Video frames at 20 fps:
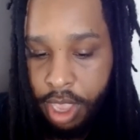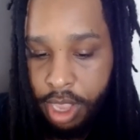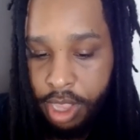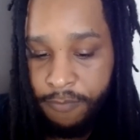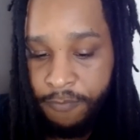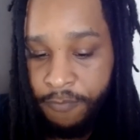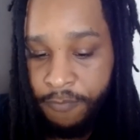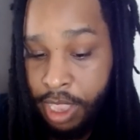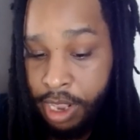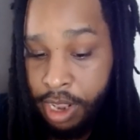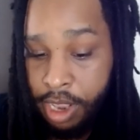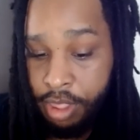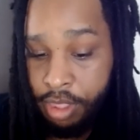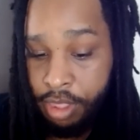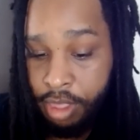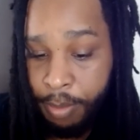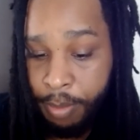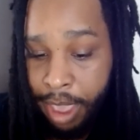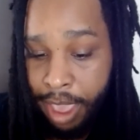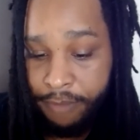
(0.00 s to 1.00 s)
Defeated,
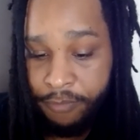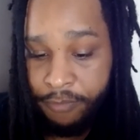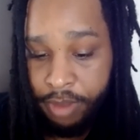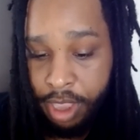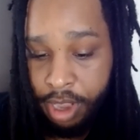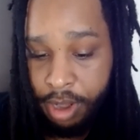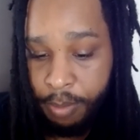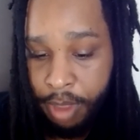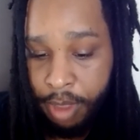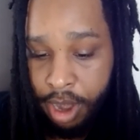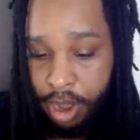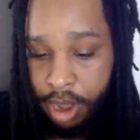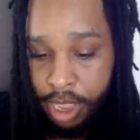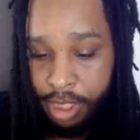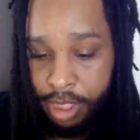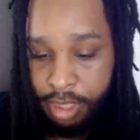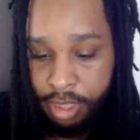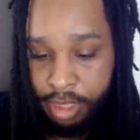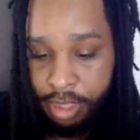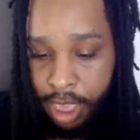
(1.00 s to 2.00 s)
some African
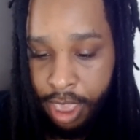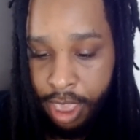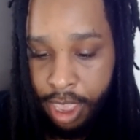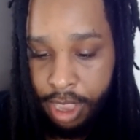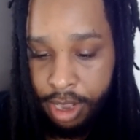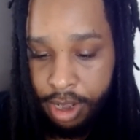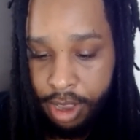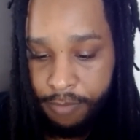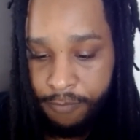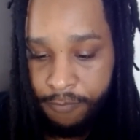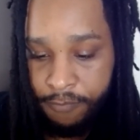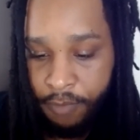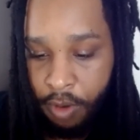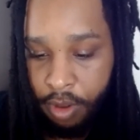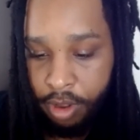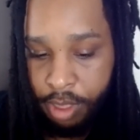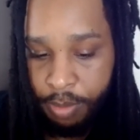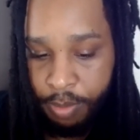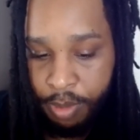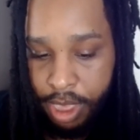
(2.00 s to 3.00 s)
Americans stayed and
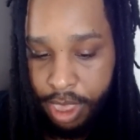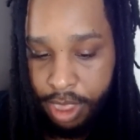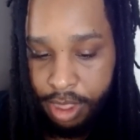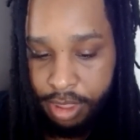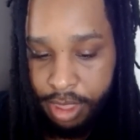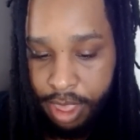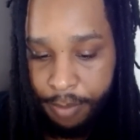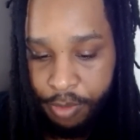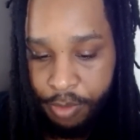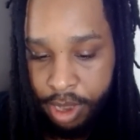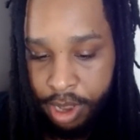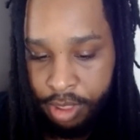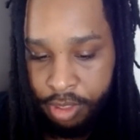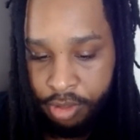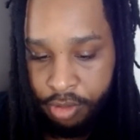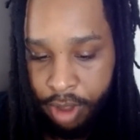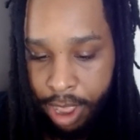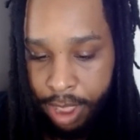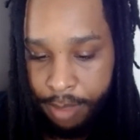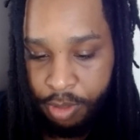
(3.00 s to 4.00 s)
fought to be accepted as
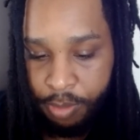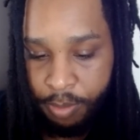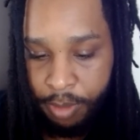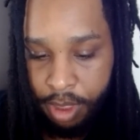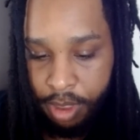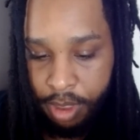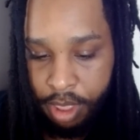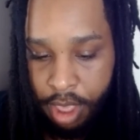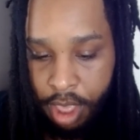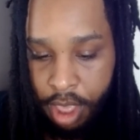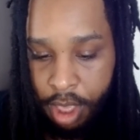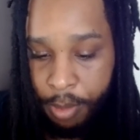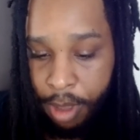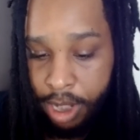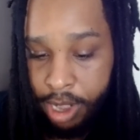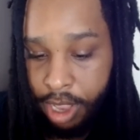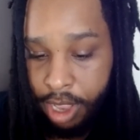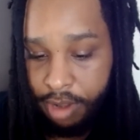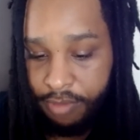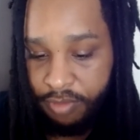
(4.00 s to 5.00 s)
tribesmen by
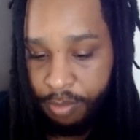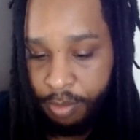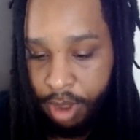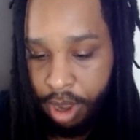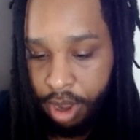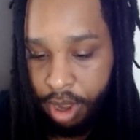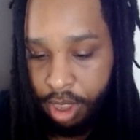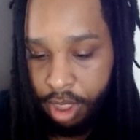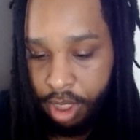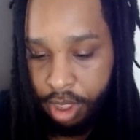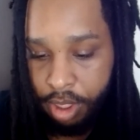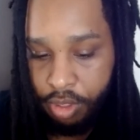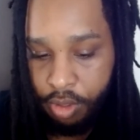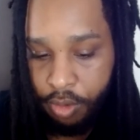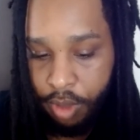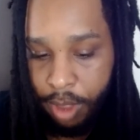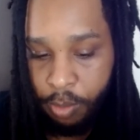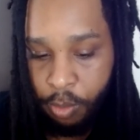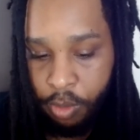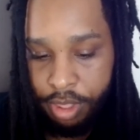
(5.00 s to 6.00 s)
Native Americans
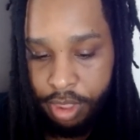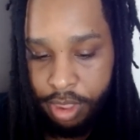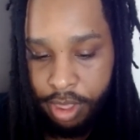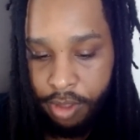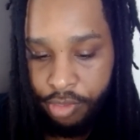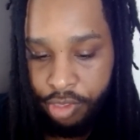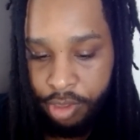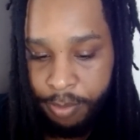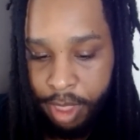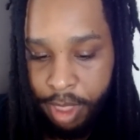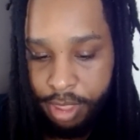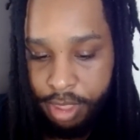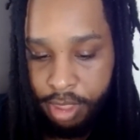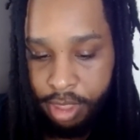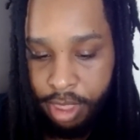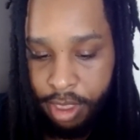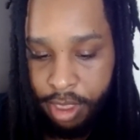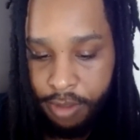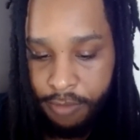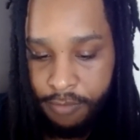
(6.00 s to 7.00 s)
who had once held them as
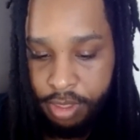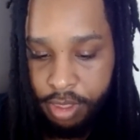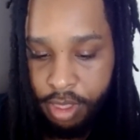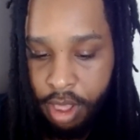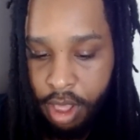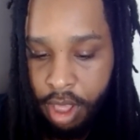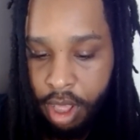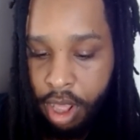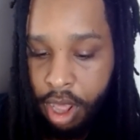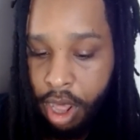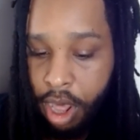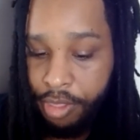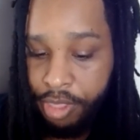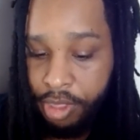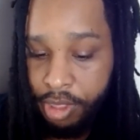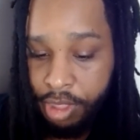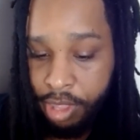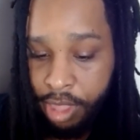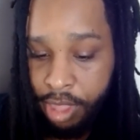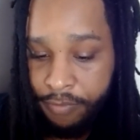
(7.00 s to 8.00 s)
slaves.
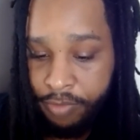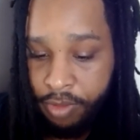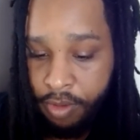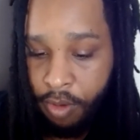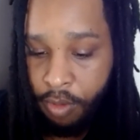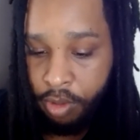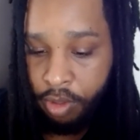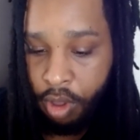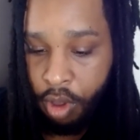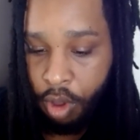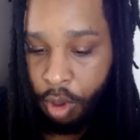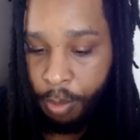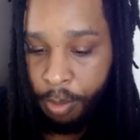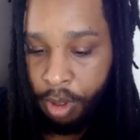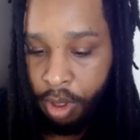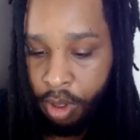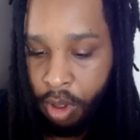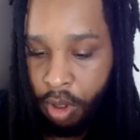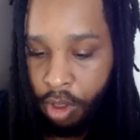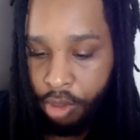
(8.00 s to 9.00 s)
Others left
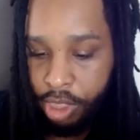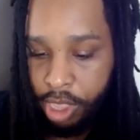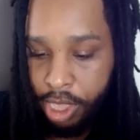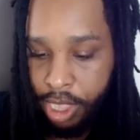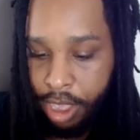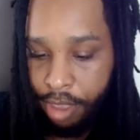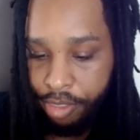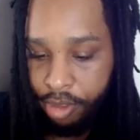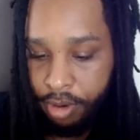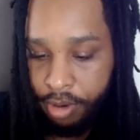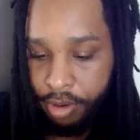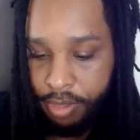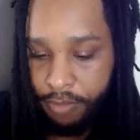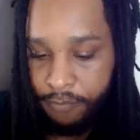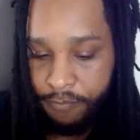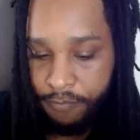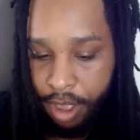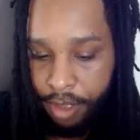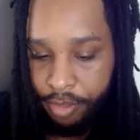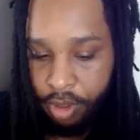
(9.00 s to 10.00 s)
Oklahoma altogether
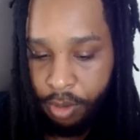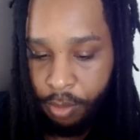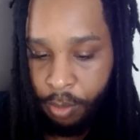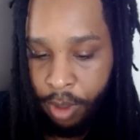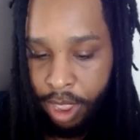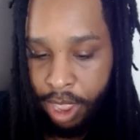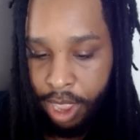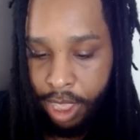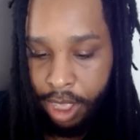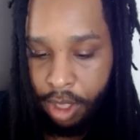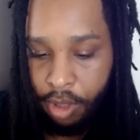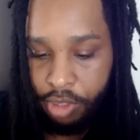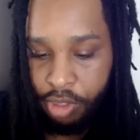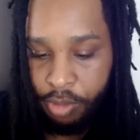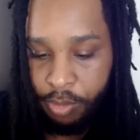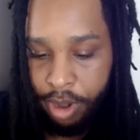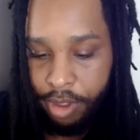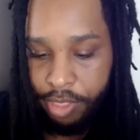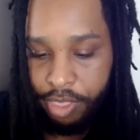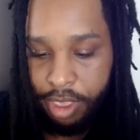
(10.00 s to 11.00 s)
to find their way
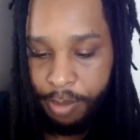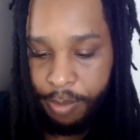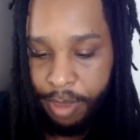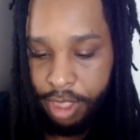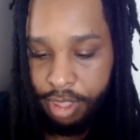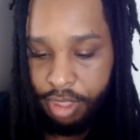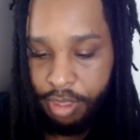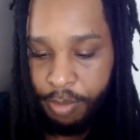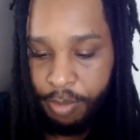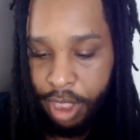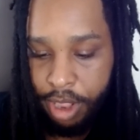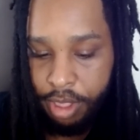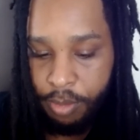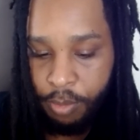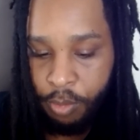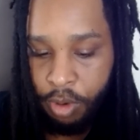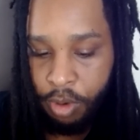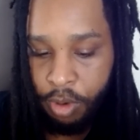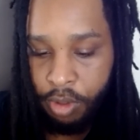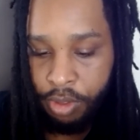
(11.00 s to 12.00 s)
elsewhere in the
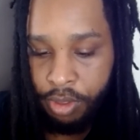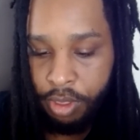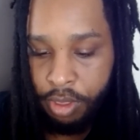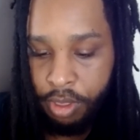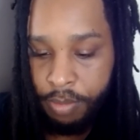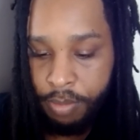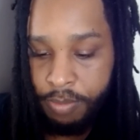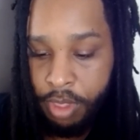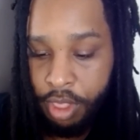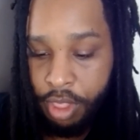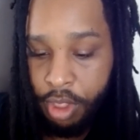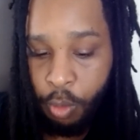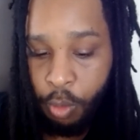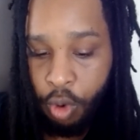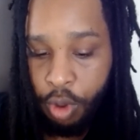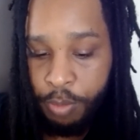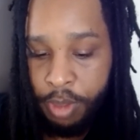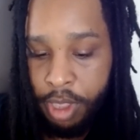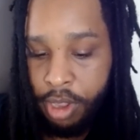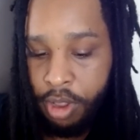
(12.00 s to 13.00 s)
emancipated world. There
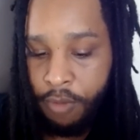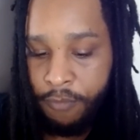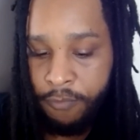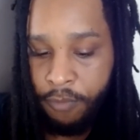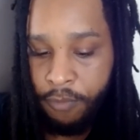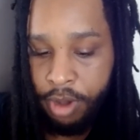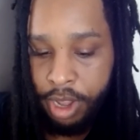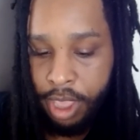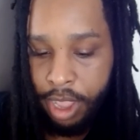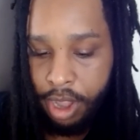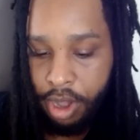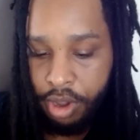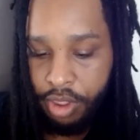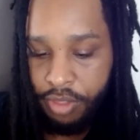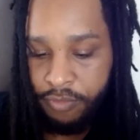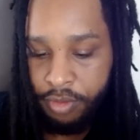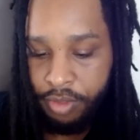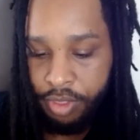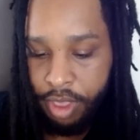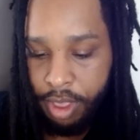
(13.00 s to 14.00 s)
would be no 40 acres
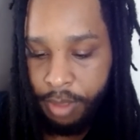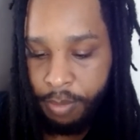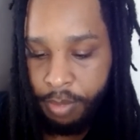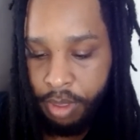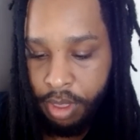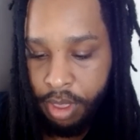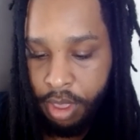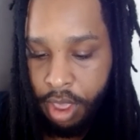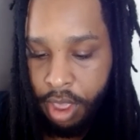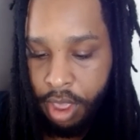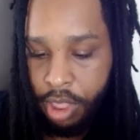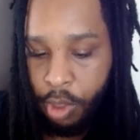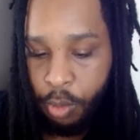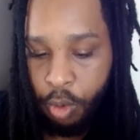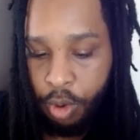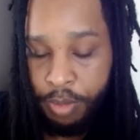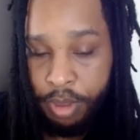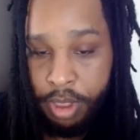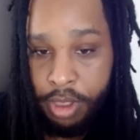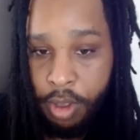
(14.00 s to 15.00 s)
for them. There
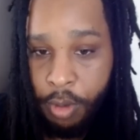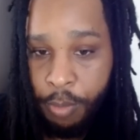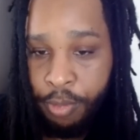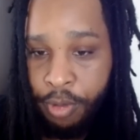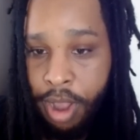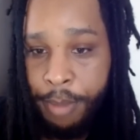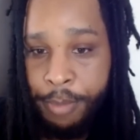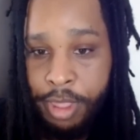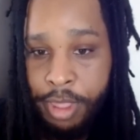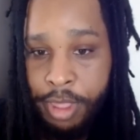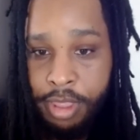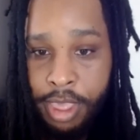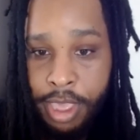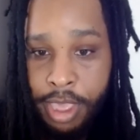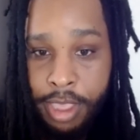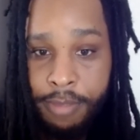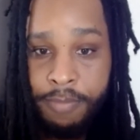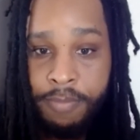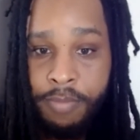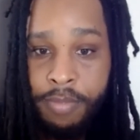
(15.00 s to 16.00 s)
would be no promised
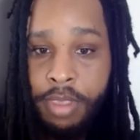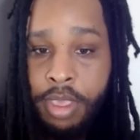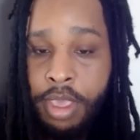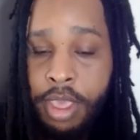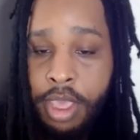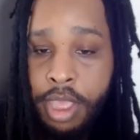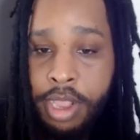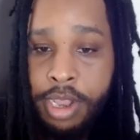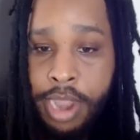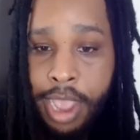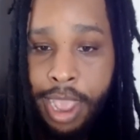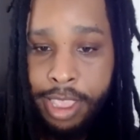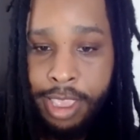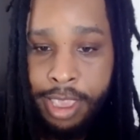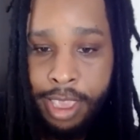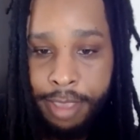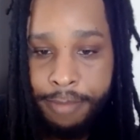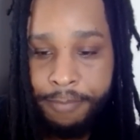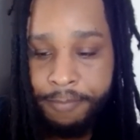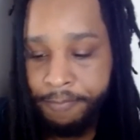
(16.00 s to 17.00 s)
land. Not
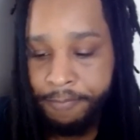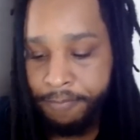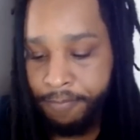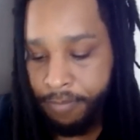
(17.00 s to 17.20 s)
yet.